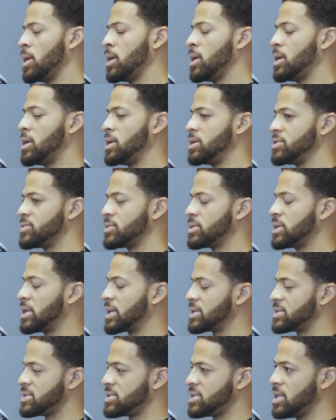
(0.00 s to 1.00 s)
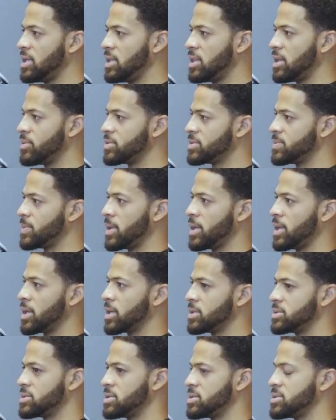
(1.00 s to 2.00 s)
And it's really like a seed that was planted
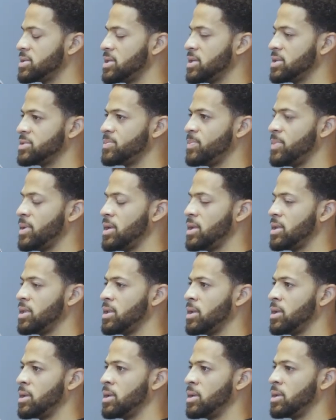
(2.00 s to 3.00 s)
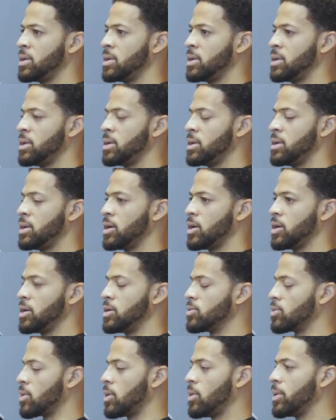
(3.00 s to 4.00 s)
because it's, it's been
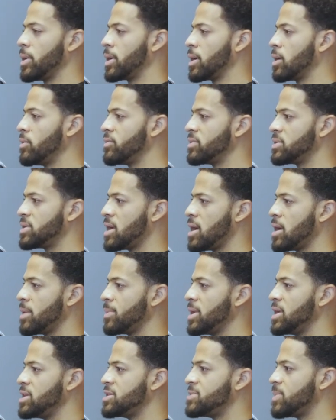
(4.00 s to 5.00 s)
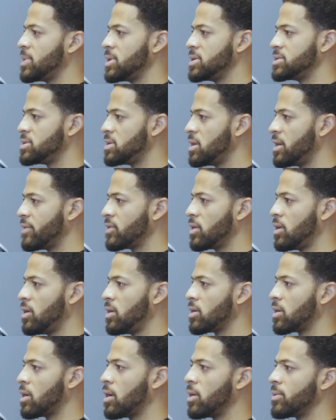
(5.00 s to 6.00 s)
growing over time each place that I've
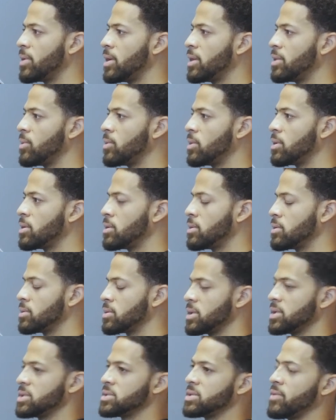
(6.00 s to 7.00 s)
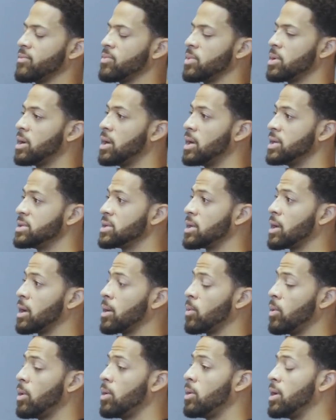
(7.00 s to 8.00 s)
gone all around the world because I'm realizing
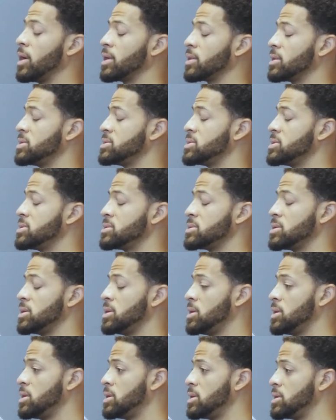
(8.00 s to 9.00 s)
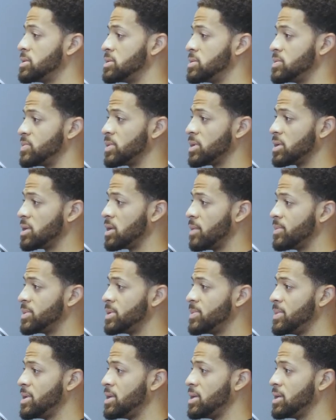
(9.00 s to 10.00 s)
like, whoa, like this is, this is really up
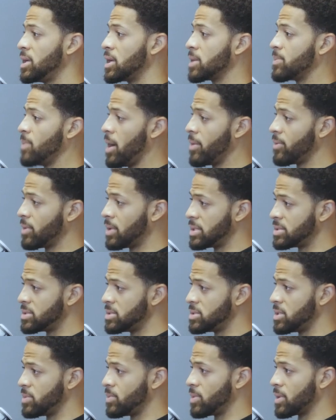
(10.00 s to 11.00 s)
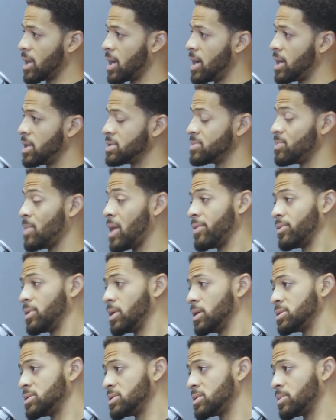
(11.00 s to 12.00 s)
to me. Like my relationship with God is my
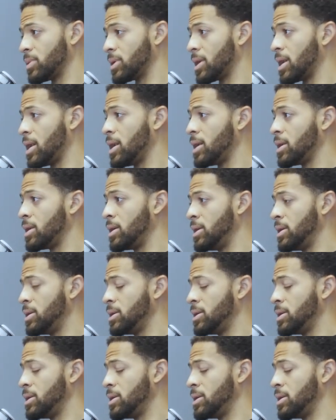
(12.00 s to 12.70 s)
relationship with God.